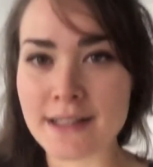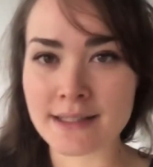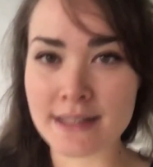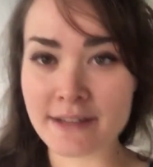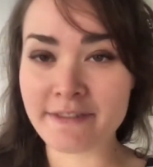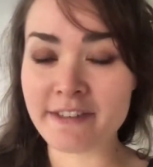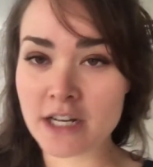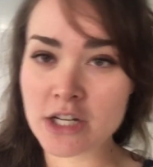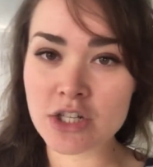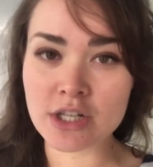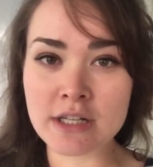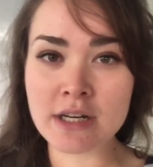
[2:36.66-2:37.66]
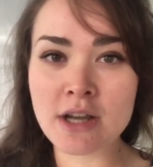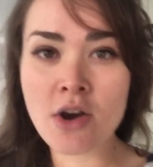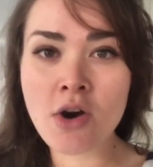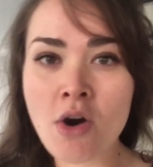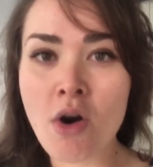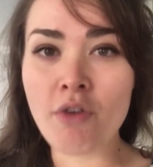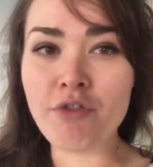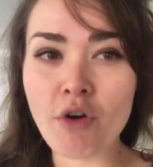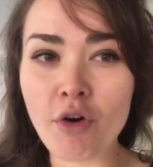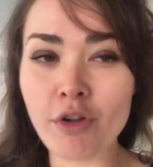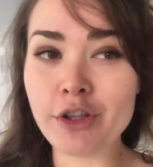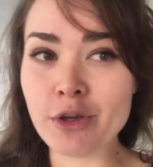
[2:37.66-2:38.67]
is the definition of
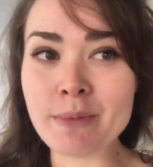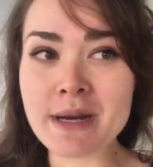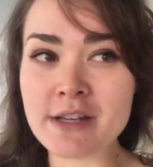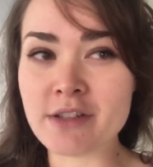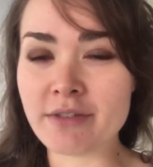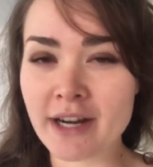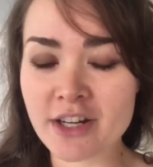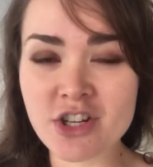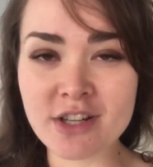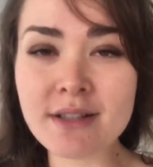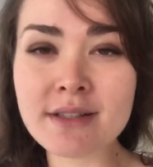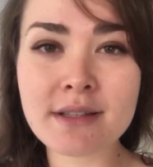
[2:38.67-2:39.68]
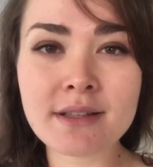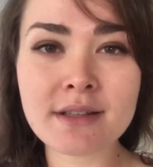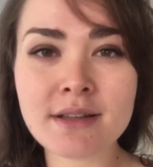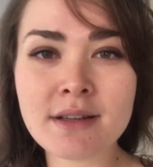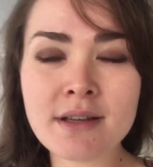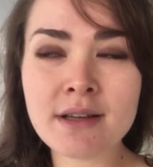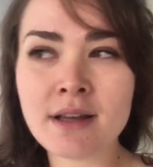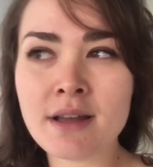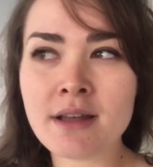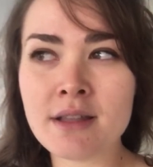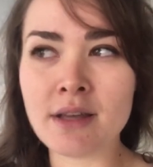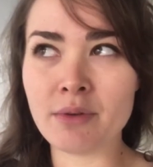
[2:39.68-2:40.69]
all human interactions.
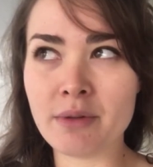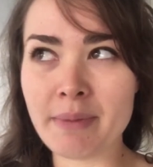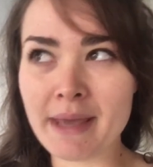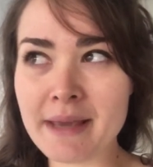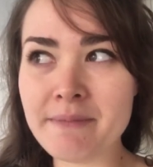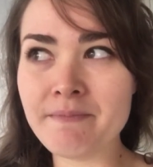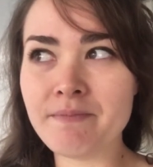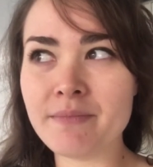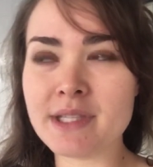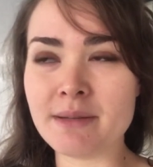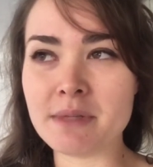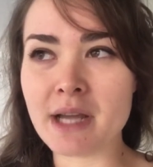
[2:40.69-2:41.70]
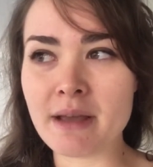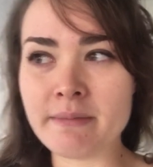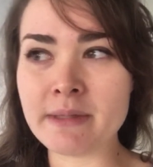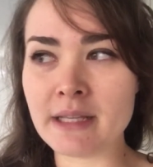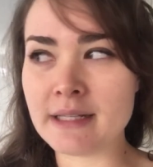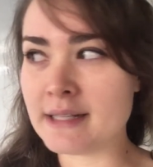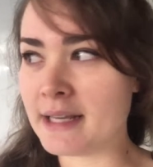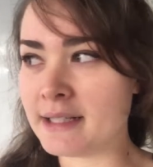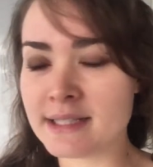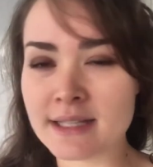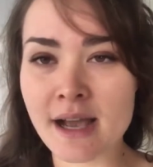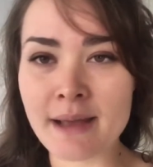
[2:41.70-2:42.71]
It will be. Sometimes it takes
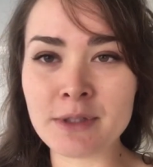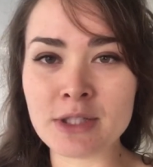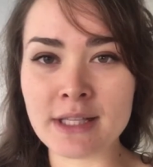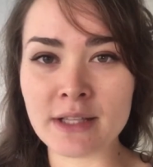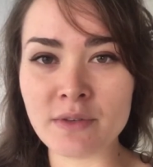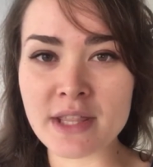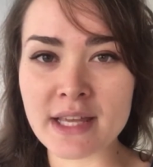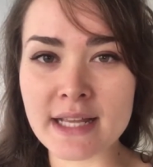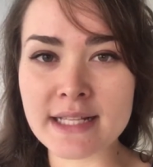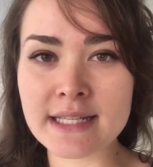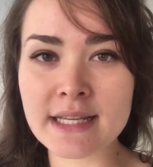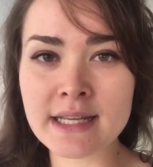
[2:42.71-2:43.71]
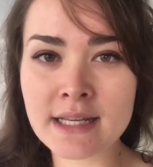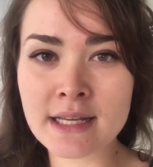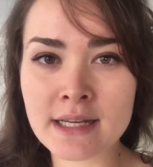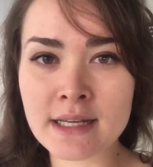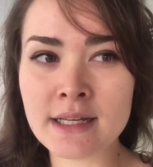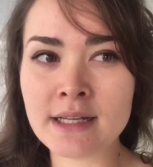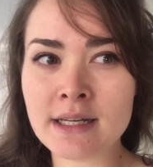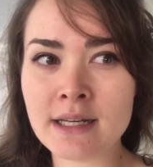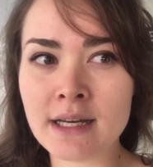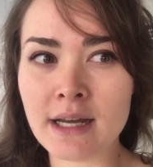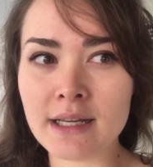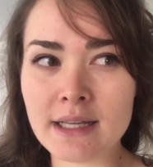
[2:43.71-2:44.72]
time to deal with it.
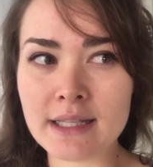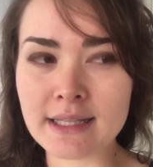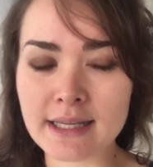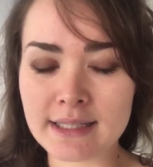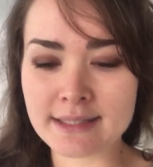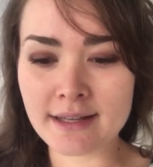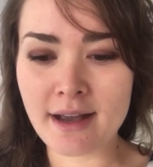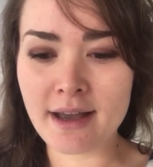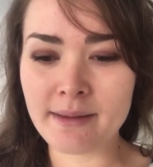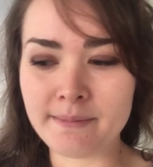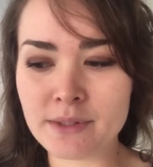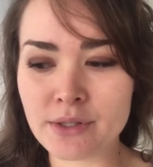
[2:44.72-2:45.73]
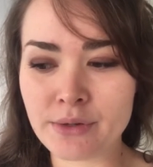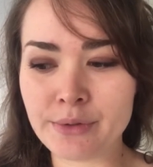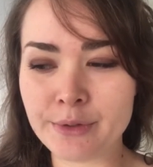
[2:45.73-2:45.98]
It takes time to